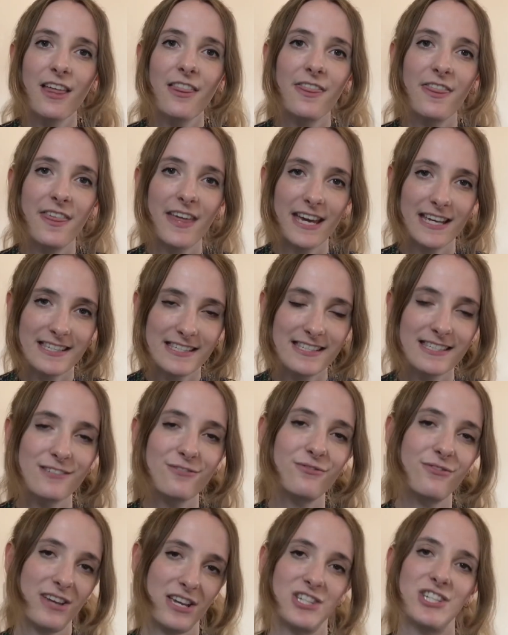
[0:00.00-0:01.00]
this
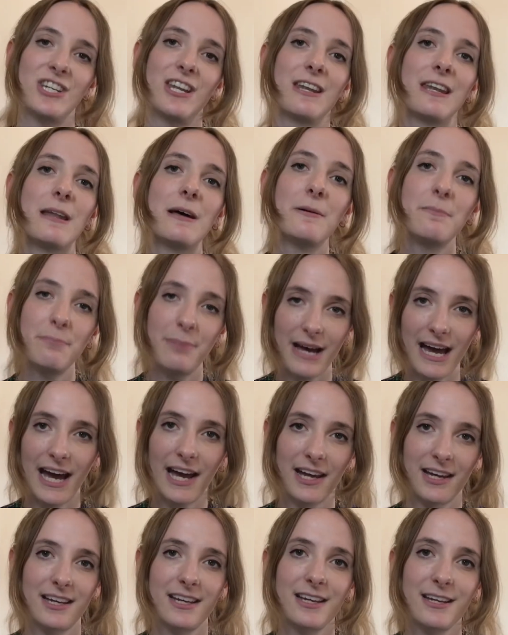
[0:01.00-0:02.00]
vision
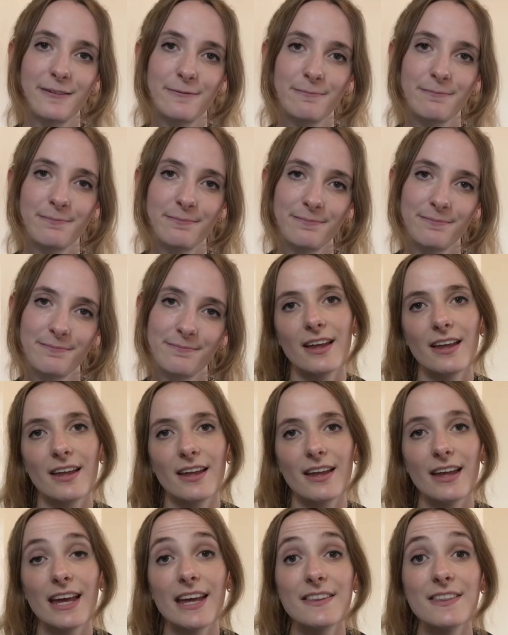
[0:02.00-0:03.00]
back.
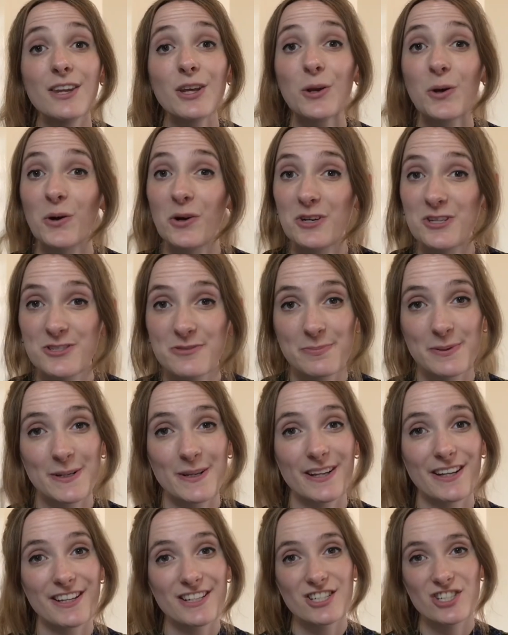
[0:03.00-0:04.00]
In the
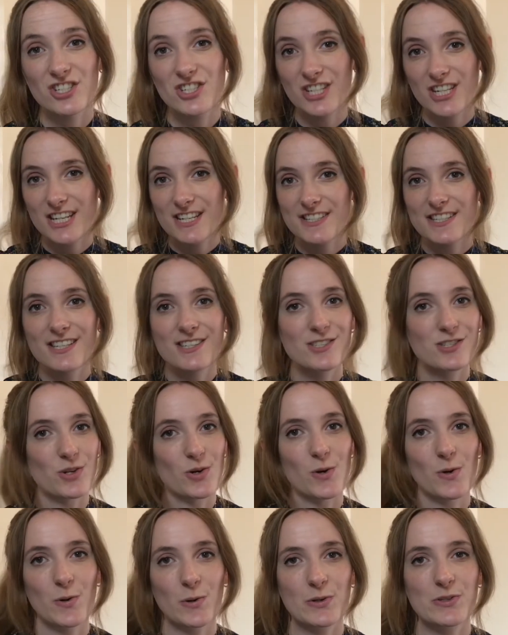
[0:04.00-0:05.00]
Gospel, Jesus
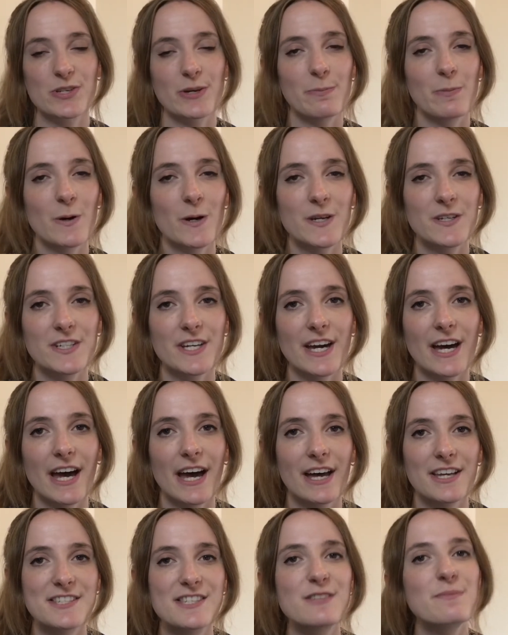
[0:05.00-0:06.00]
talks about
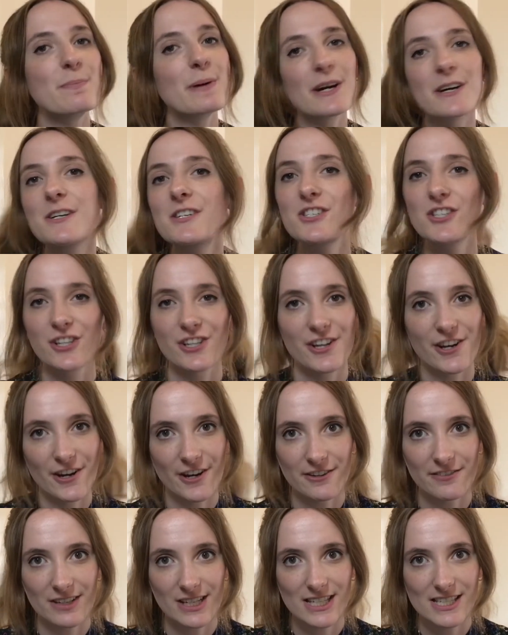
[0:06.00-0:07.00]
a spiritual
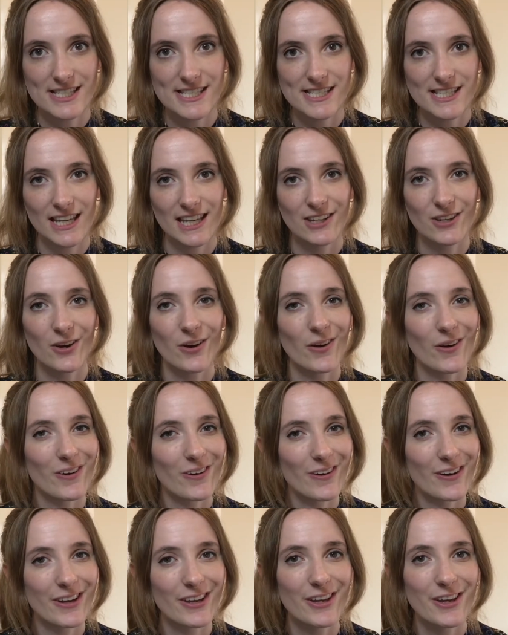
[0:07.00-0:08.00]
harvest and
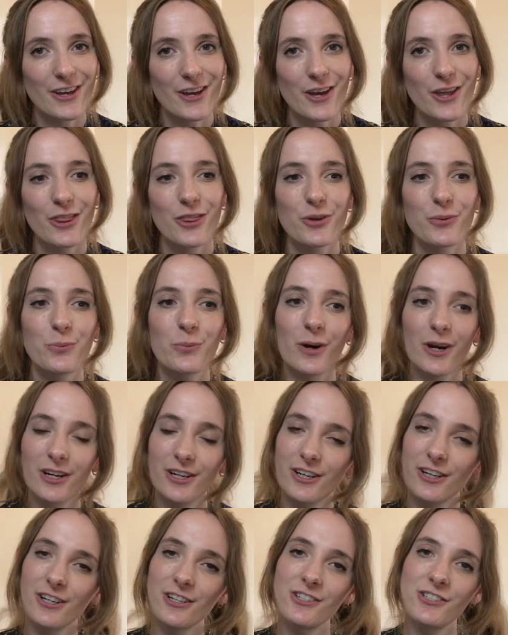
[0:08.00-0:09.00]
how the
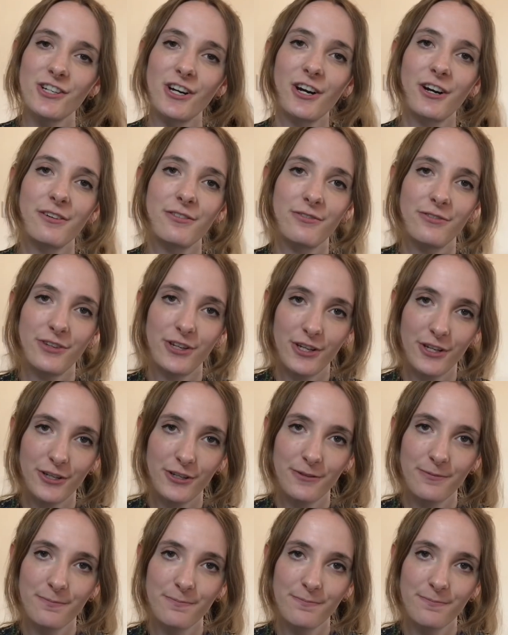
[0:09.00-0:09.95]
workers are few.